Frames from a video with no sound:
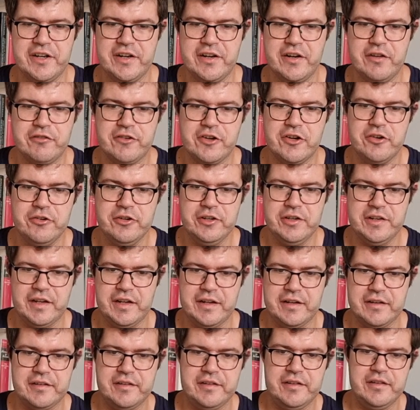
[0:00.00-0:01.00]
enough
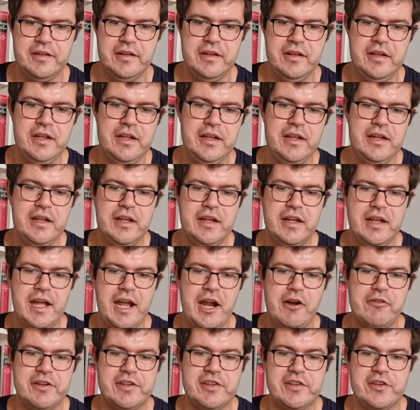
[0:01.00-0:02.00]
context.
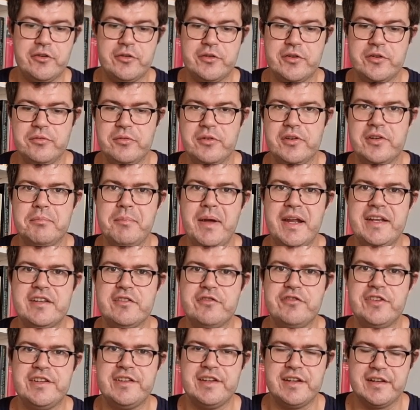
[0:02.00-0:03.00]
Aristotle's
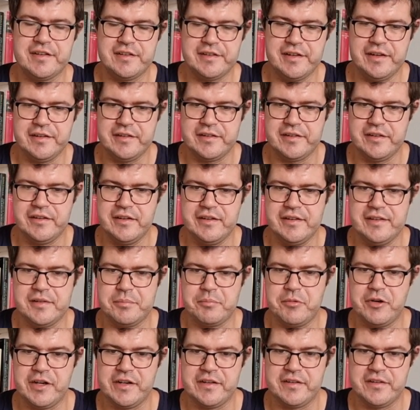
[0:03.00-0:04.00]
metaphysics instantly
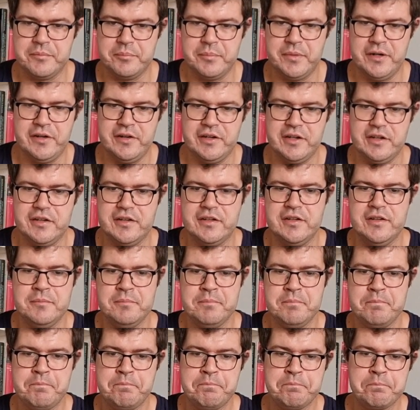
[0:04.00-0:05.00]
springs to mind,
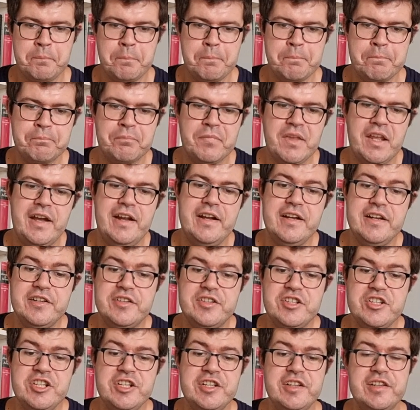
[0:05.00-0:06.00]
and
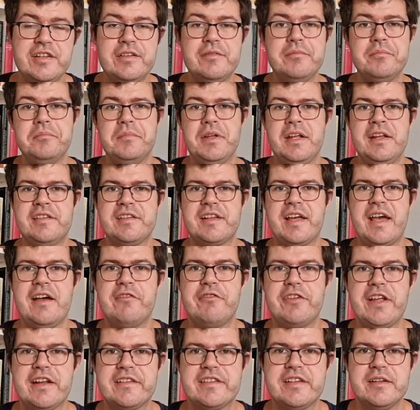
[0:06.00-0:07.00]
indeed is
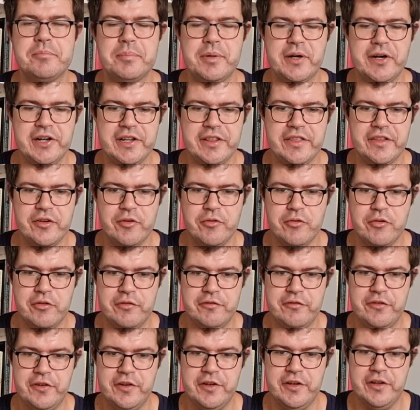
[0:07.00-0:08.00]
caveated by the
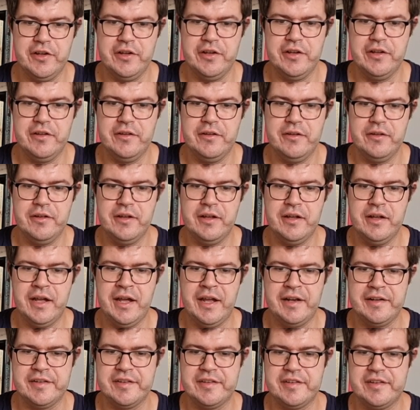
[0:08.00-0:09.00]
author
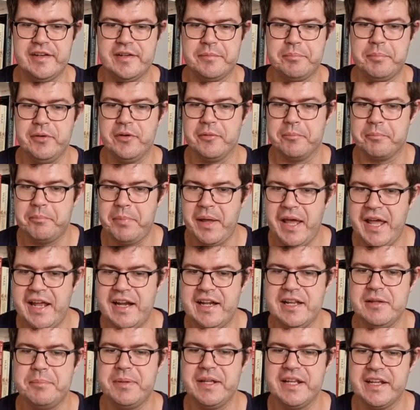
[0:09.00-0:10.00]
as this book
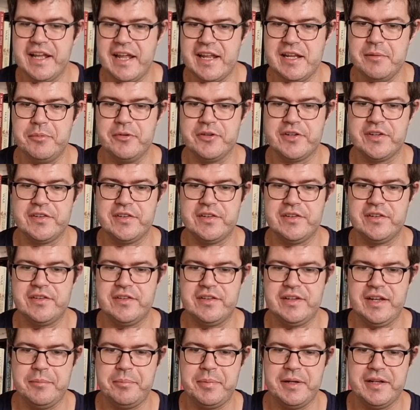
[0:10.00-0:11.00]
barely being able to
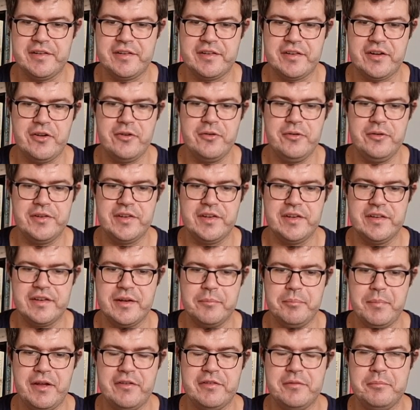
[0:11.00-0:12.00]
dip its toes into
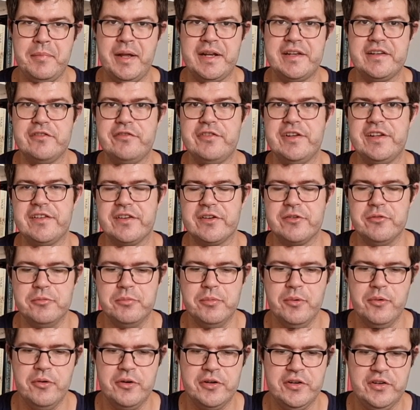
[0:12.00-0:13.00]
the met metaphysical
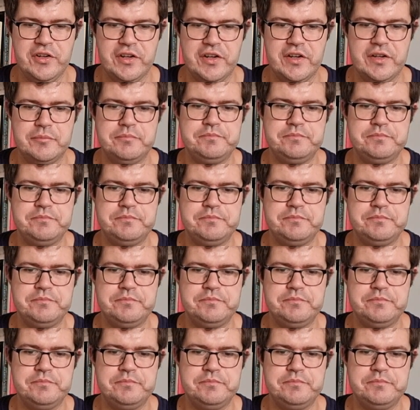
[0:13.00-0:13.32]
water.